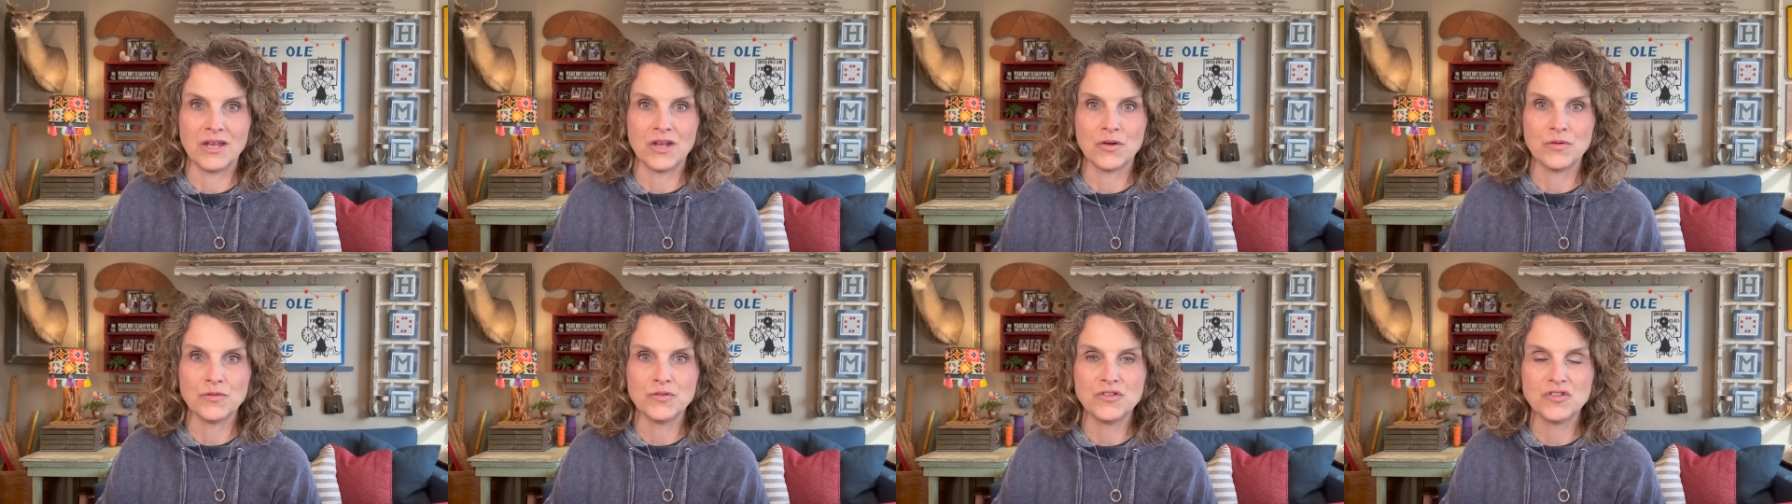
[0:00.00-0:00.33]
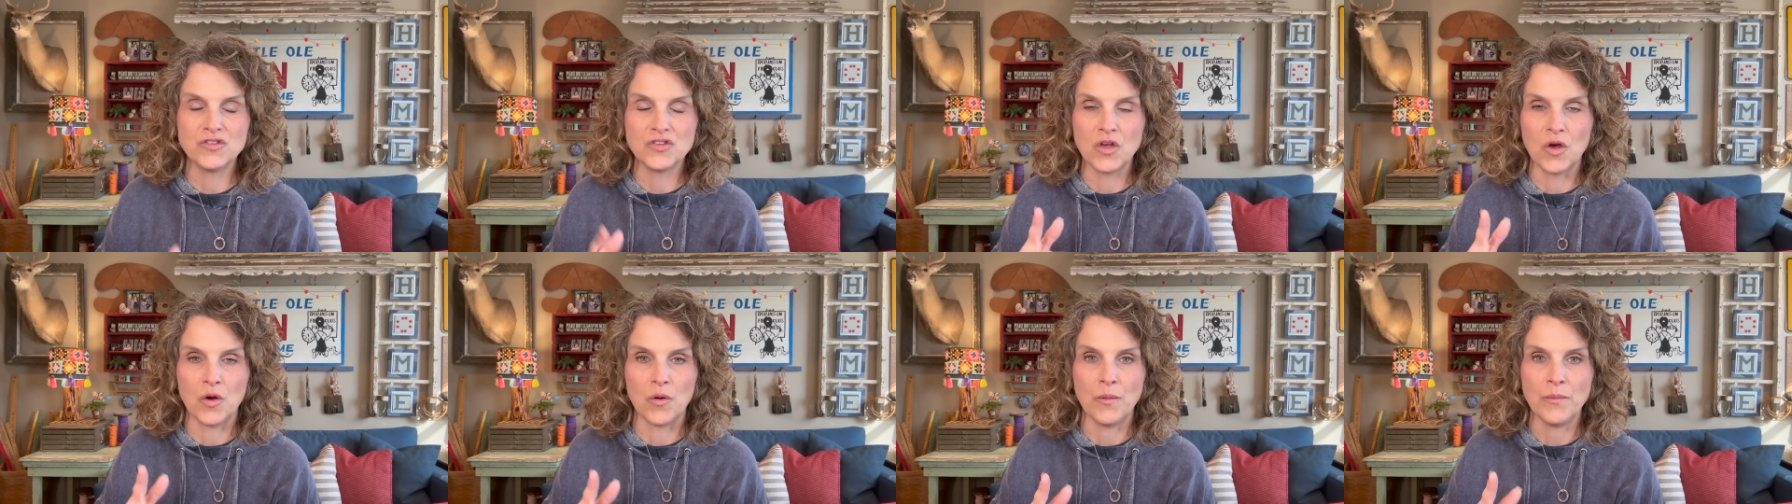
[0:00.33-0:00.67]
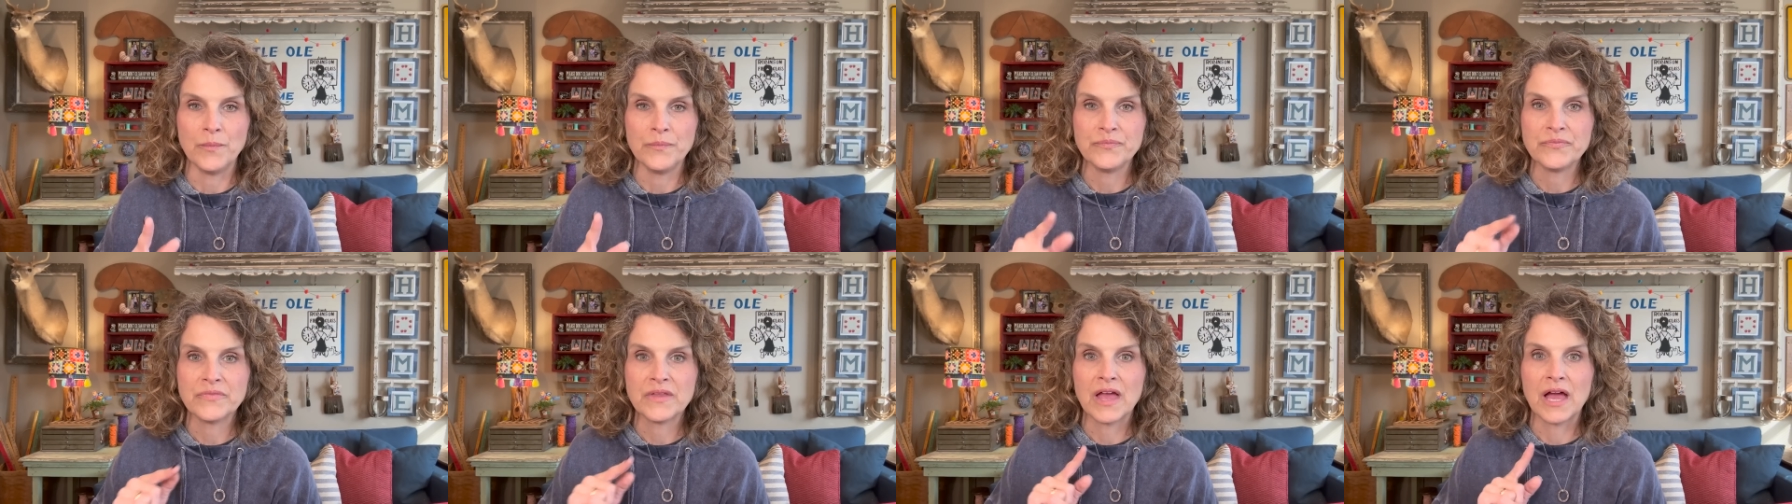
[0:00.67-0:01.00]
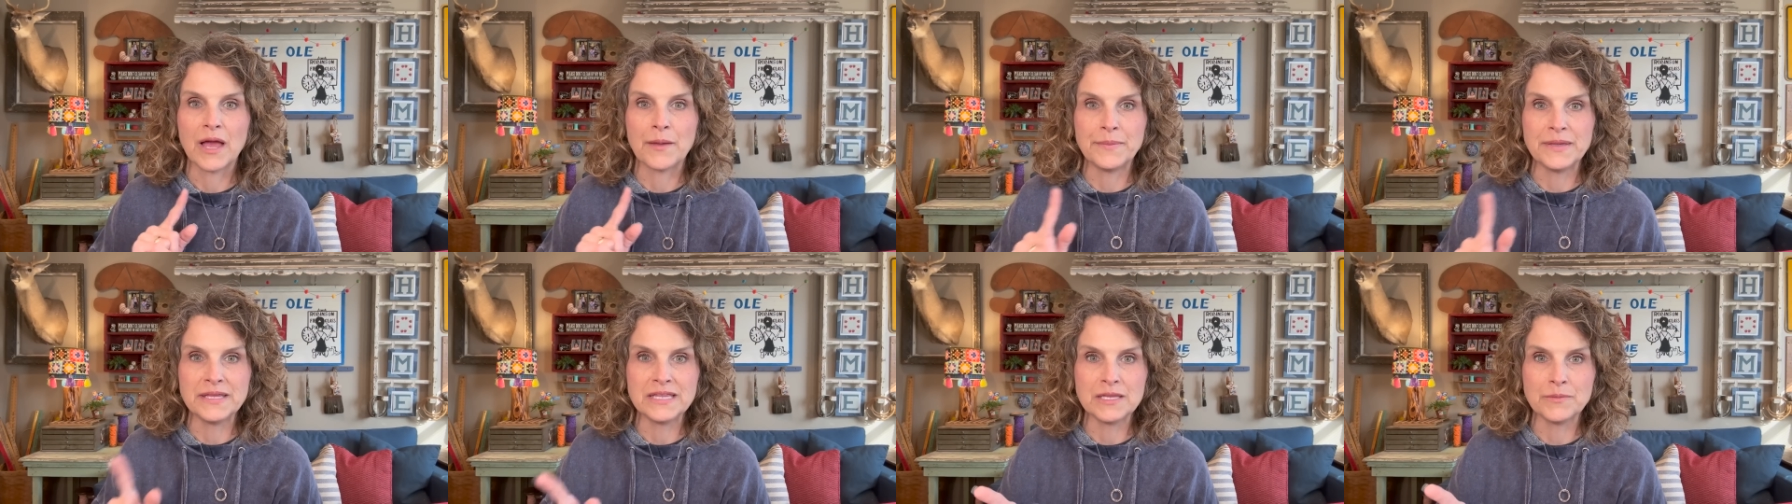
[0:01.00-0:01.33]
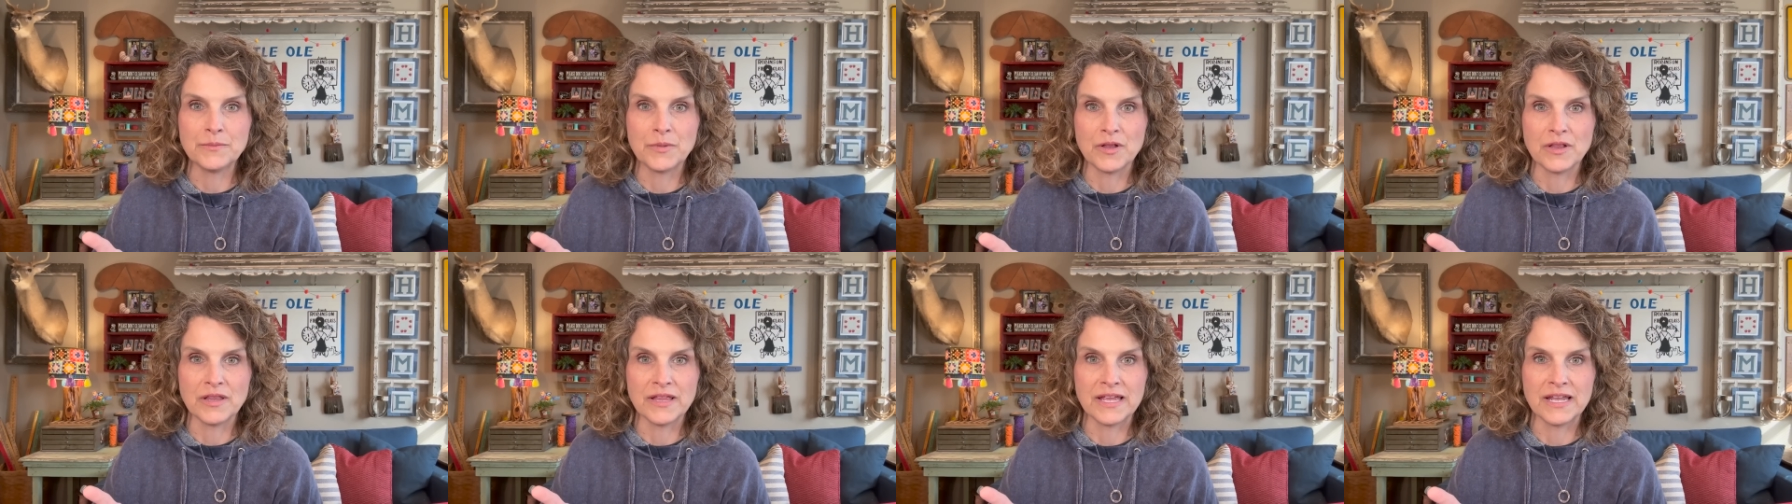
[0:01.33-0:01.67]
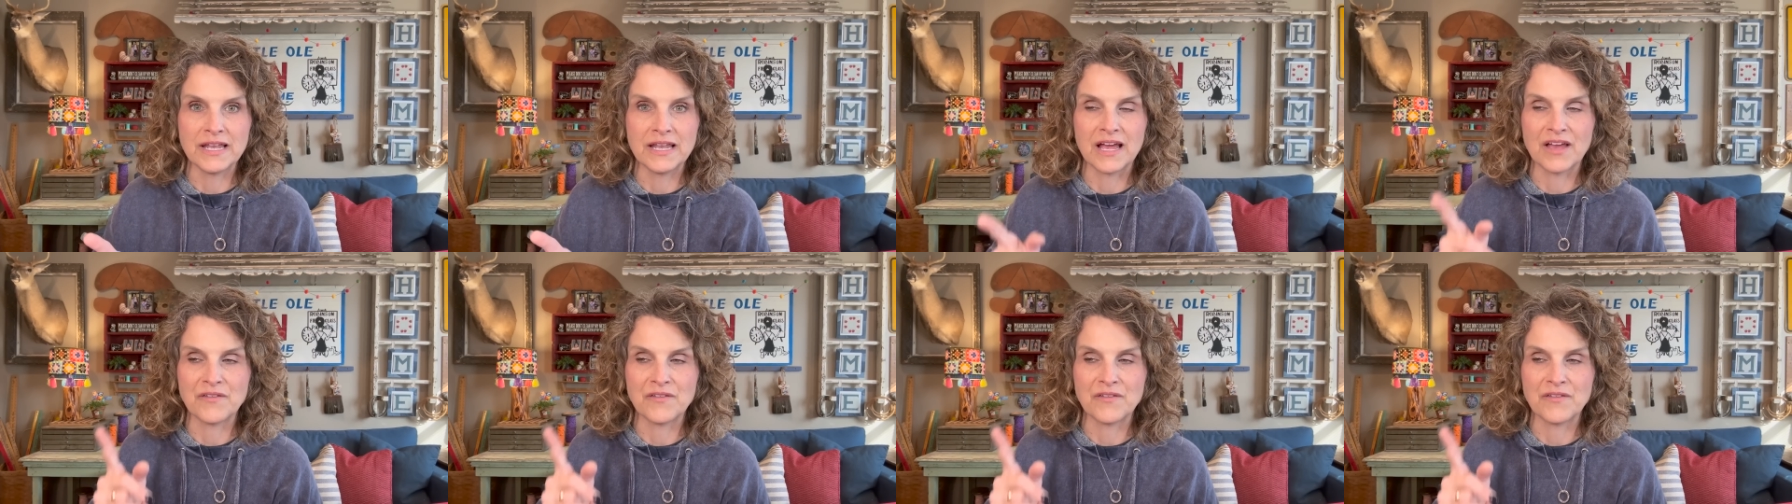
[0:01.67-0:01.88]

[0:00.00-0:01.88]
So I bit the bullet.